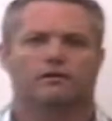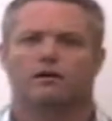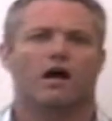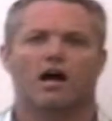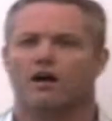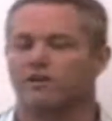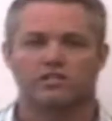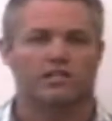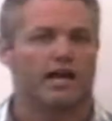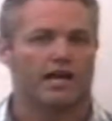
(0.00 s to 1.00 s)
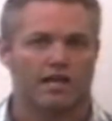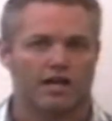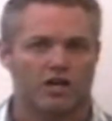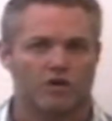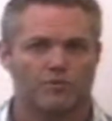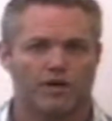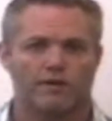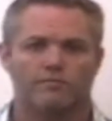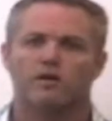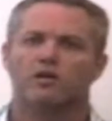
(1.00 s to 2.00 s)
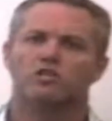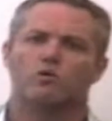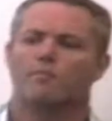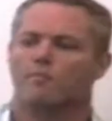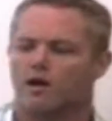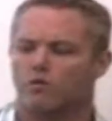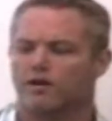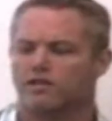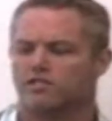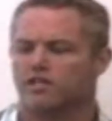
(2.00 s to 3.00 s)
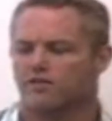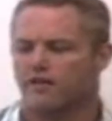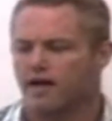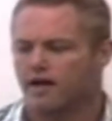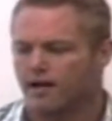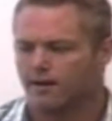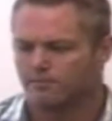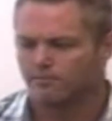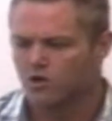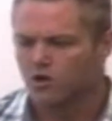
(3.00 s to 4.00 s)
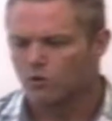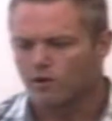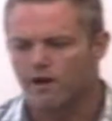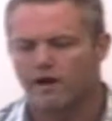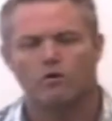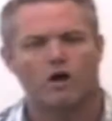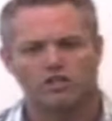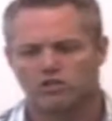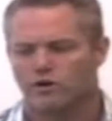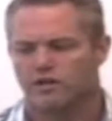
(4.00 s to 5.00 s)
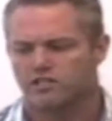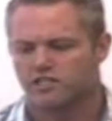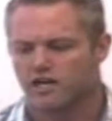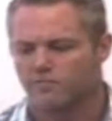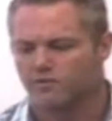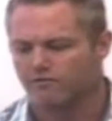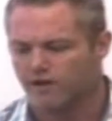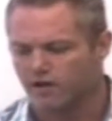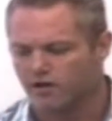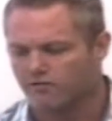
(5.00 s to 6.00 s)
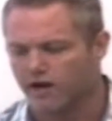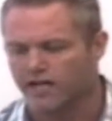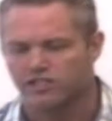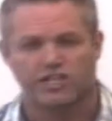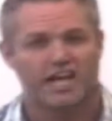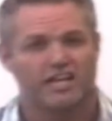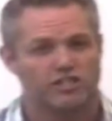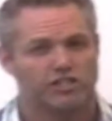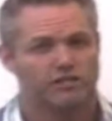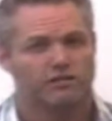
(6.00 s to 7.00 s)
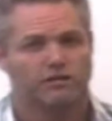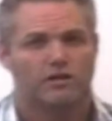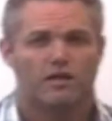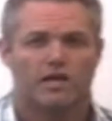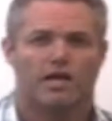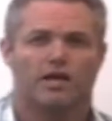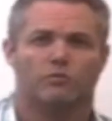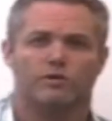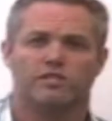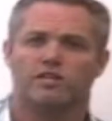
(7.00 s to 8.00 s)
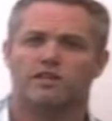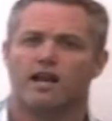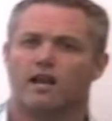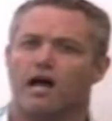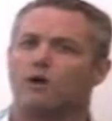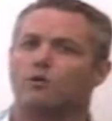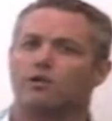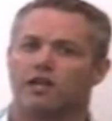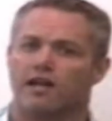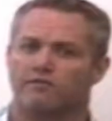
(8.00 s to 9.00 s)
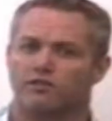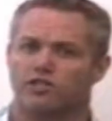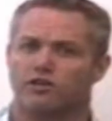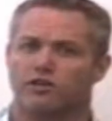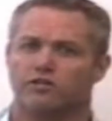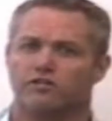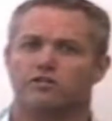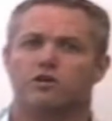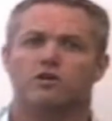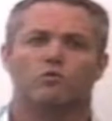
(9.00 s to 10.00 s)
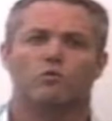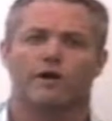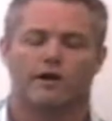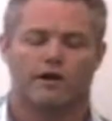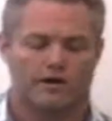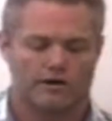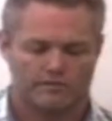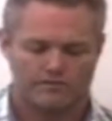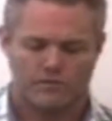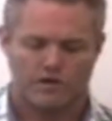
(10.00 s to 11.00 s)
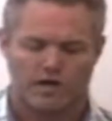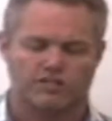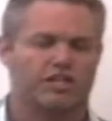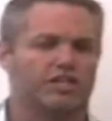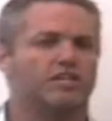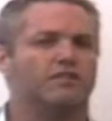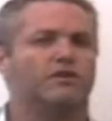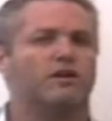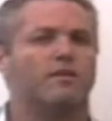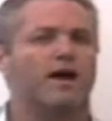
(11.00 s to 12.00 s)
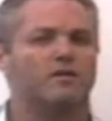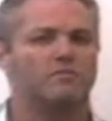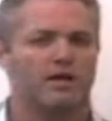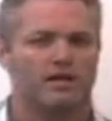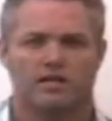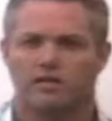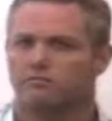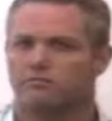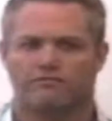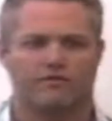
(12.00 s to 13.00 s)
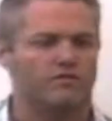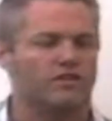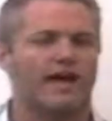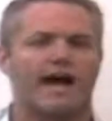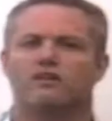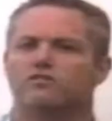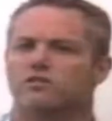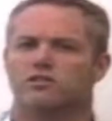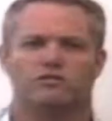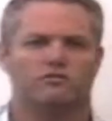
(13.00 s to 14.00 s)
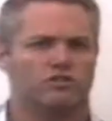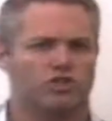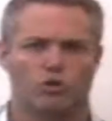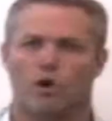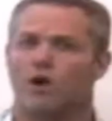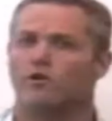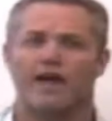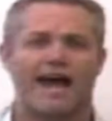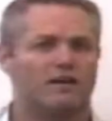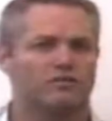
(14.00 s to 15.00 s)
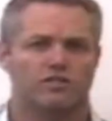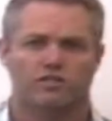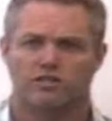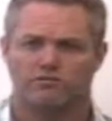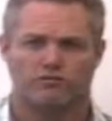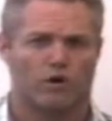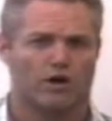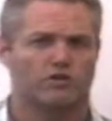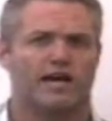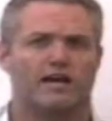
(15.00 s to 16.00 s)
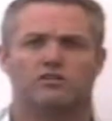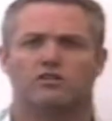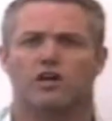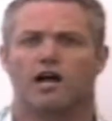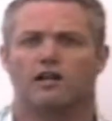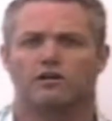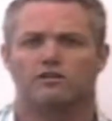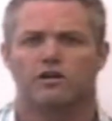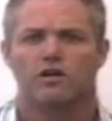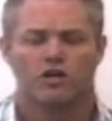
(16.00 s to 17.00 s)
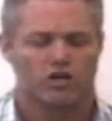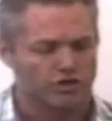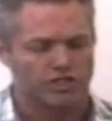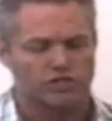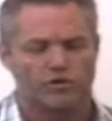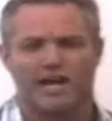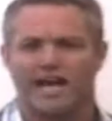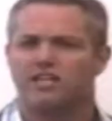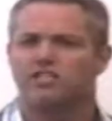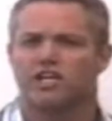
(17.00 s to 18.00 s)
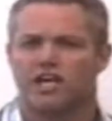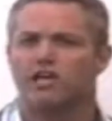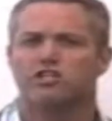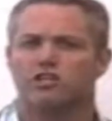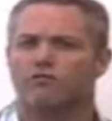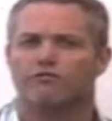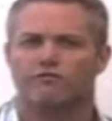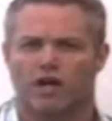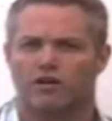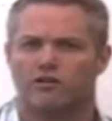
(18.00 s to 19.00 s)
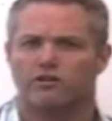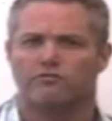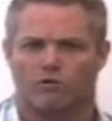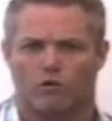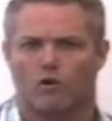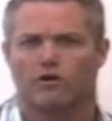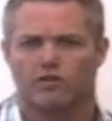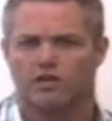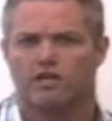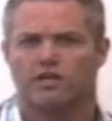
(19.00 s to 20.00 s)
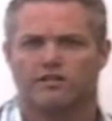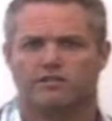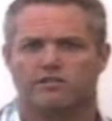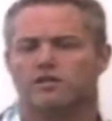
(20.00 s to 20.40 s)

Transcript: obviously I can't help them, so I might want to set that up. We might also want to set up a fund for education. And we see that a lot with life insurance, where a significant amount of money, $50,000, $200,000, $400,000, goes into an educational fund for the kids.